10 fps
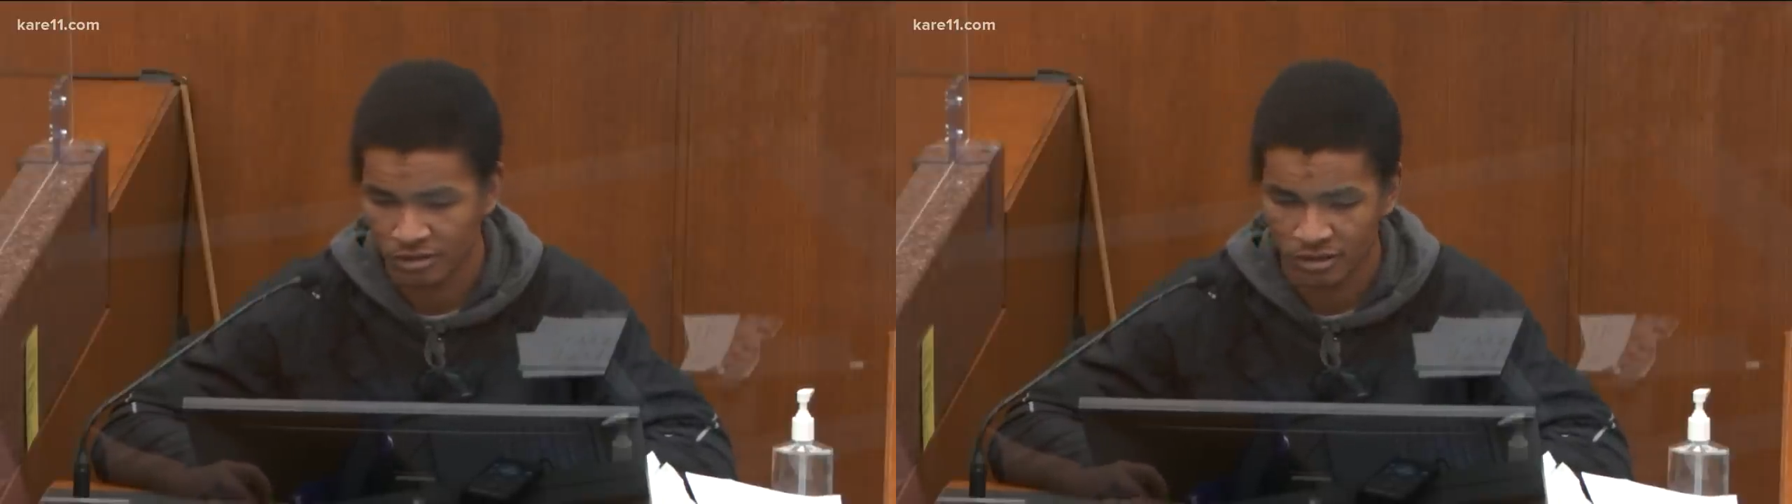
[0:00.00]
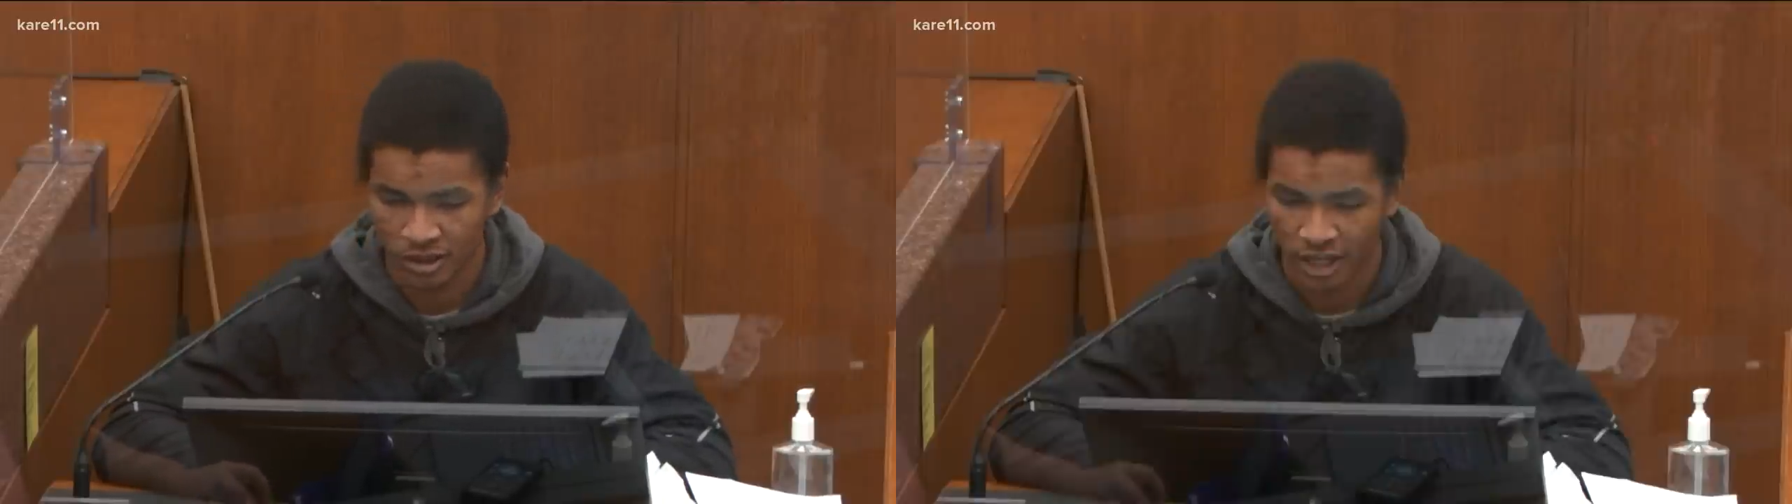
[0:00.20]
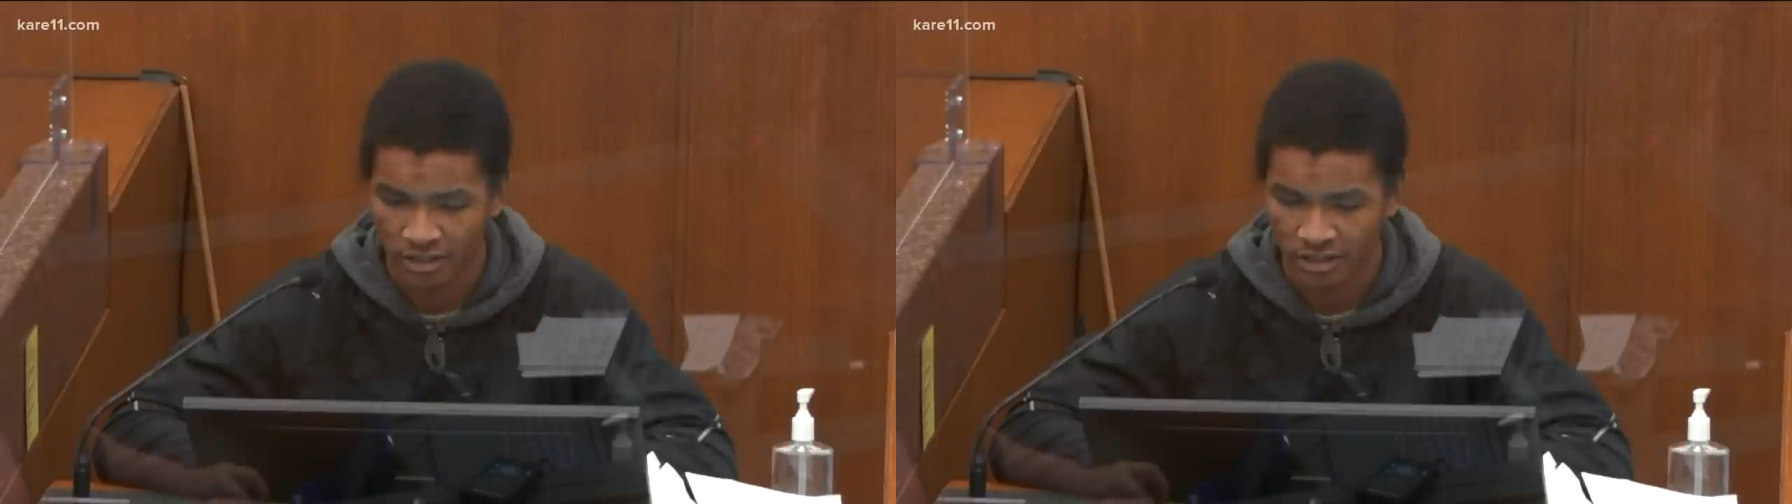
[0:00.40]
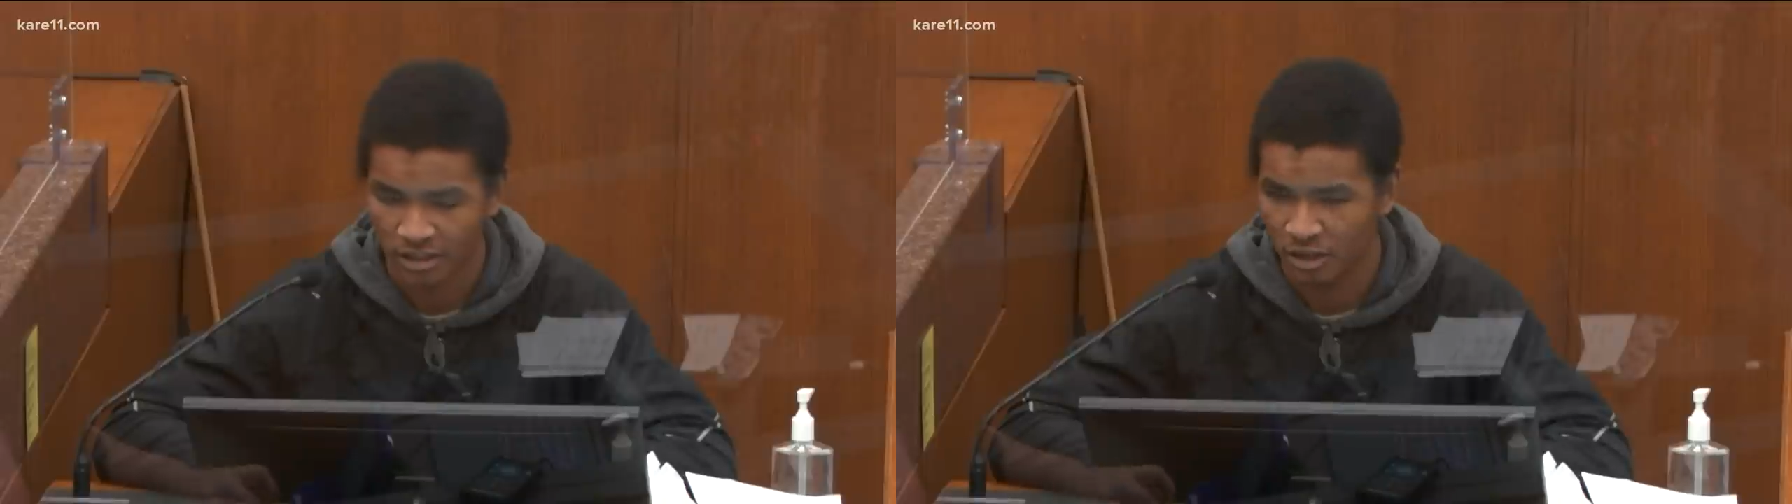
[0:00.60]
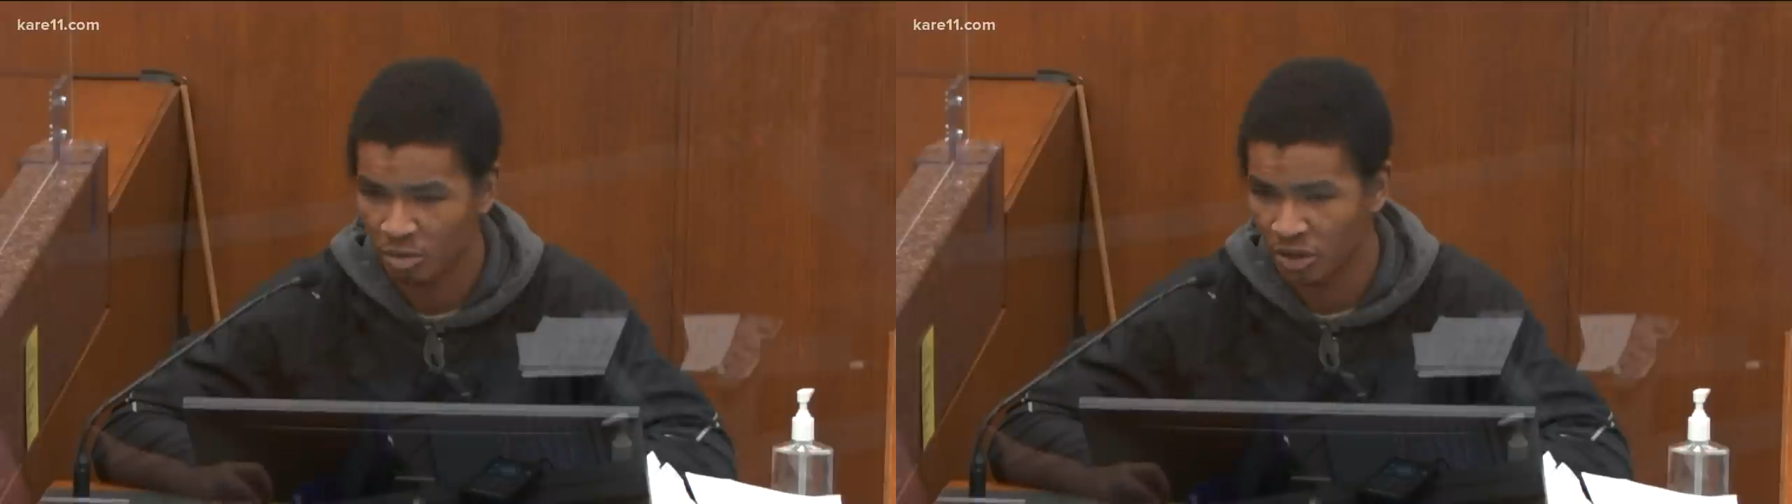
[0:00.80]
not
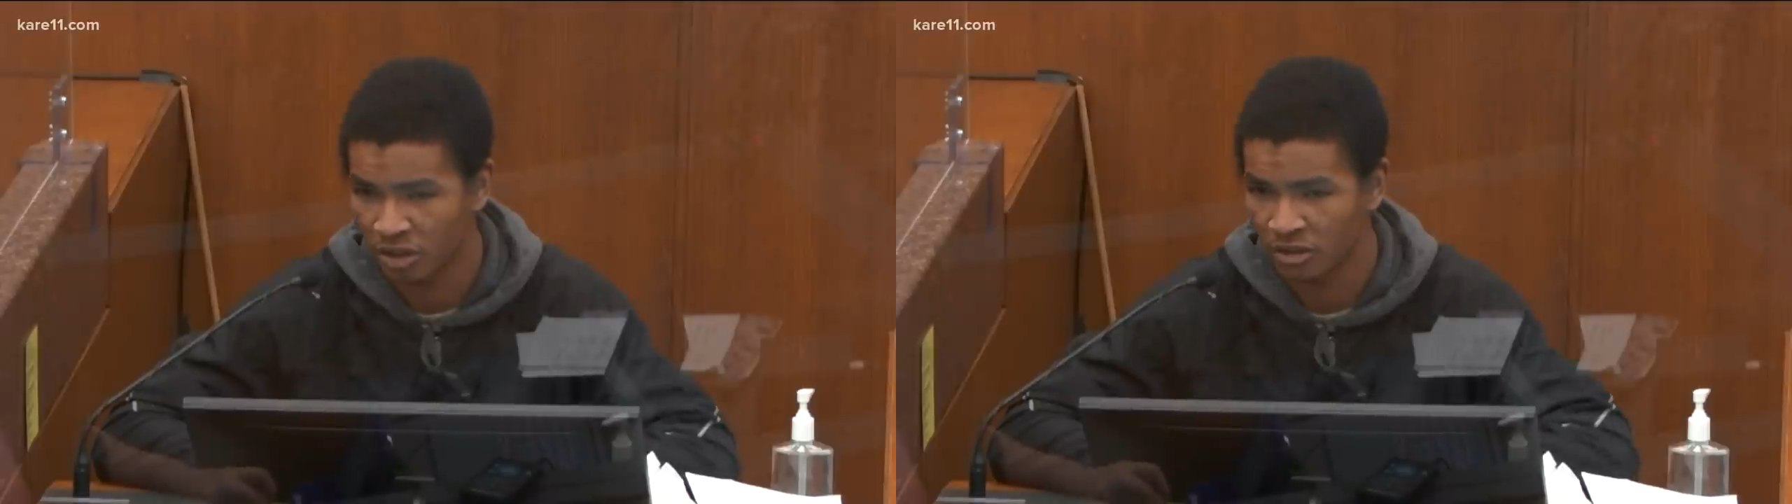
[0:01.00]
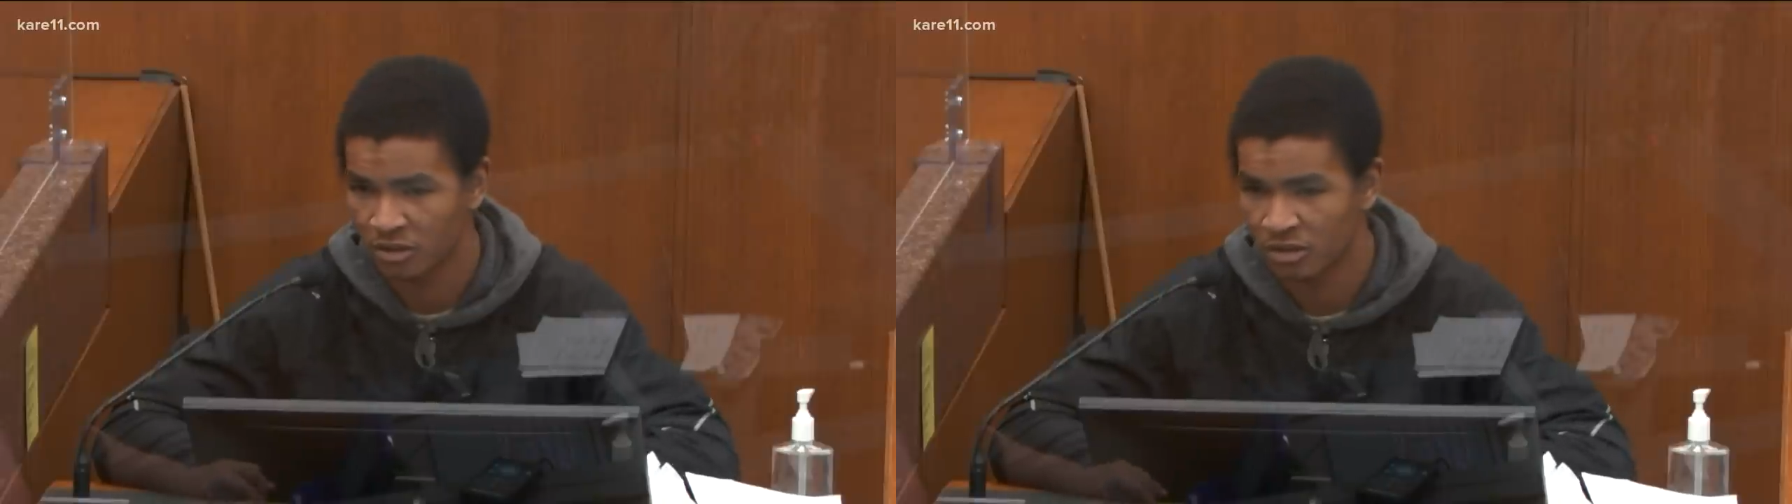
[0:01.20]
taking the bill,